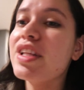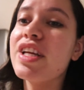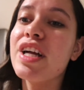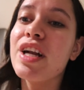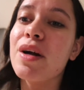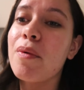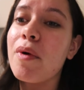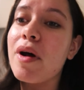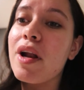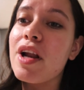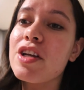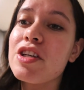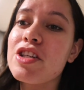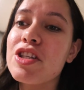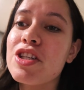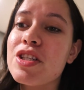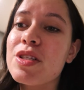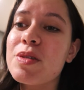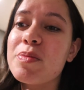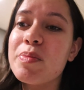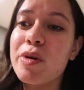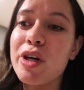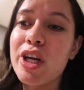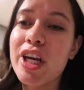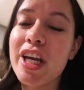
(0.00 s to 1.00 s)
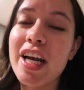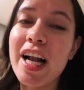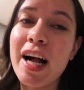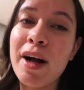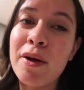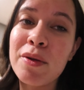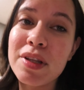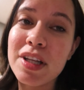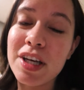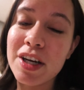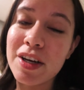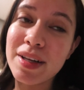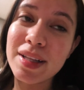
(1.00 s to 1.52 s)
didn't want to just put it
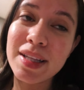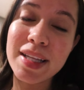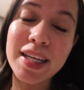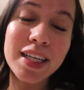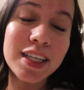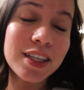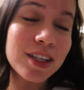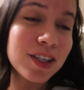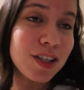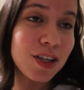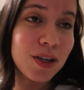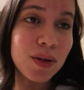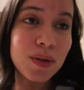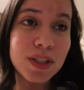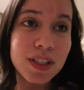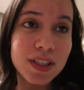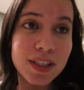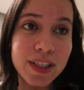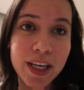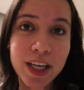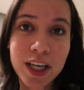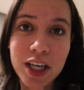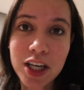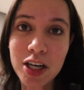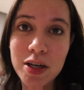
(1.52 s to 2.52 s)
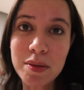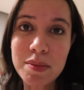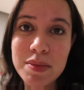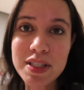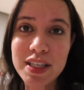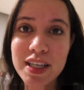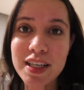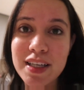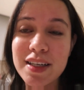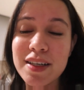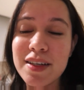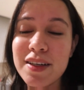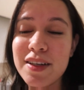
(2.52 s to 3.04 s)
out there and then, you know, the day comes
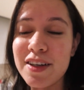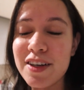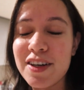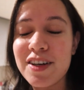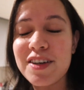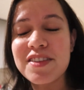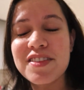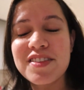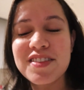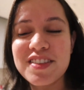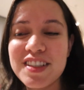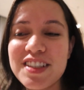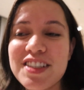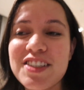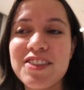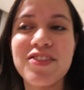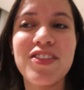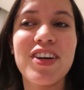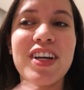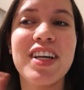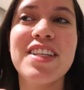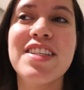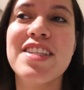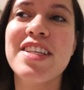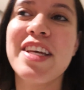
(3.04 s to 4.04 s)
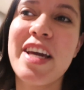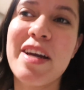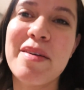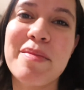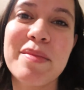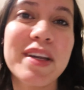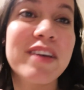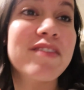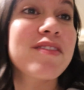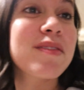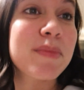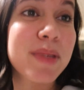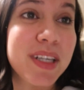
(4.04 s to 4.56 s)
and, uh, it's a fucking scam, never